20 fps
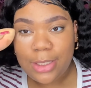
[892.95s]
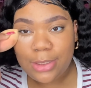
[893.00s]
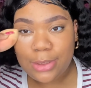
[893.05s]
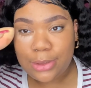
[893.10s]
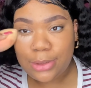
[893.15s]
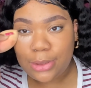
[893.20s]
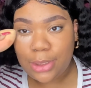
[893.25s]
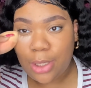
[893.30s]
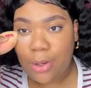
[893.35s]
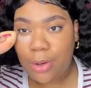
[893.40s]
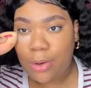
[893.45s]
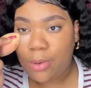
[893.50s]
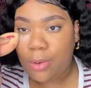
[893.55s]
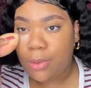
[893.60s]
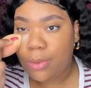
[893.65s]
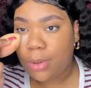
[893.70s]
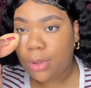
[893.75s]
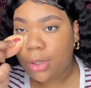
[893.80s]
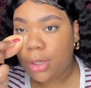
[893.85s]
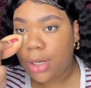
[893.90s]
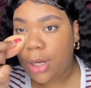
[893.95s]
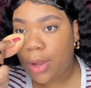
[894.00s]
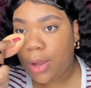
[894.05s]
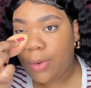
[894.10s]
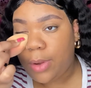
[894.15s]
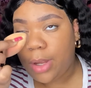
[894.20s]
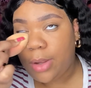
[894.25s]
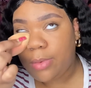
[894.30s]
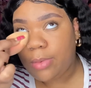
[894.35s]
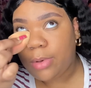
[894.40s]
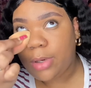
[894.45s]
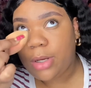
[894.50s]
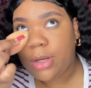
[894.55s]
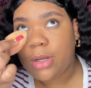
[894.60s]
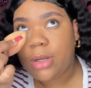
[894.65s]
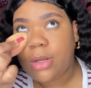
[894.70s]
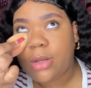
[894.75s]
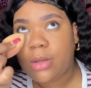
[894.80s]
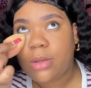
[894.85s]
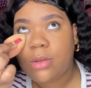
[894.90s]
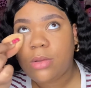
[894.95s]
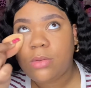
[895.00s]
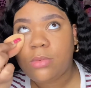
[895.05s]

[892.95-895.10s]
So now I work